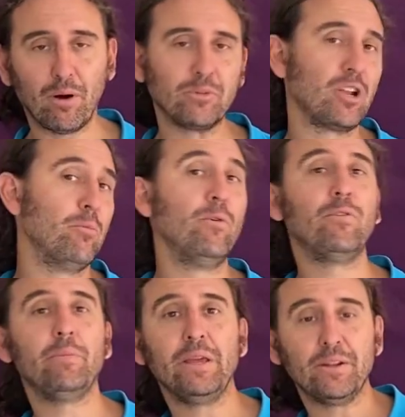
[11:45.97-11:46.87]
I'm just going to move
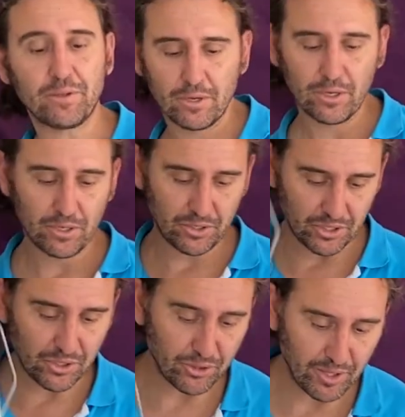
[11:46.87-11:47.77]
them in,
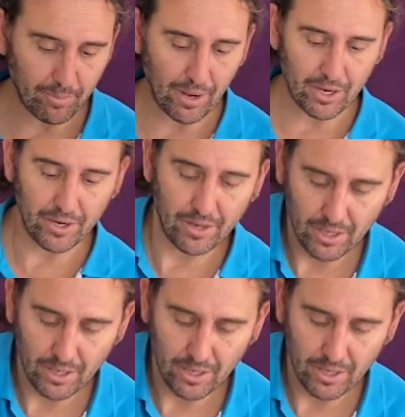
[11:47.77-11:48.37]
just using the bucket.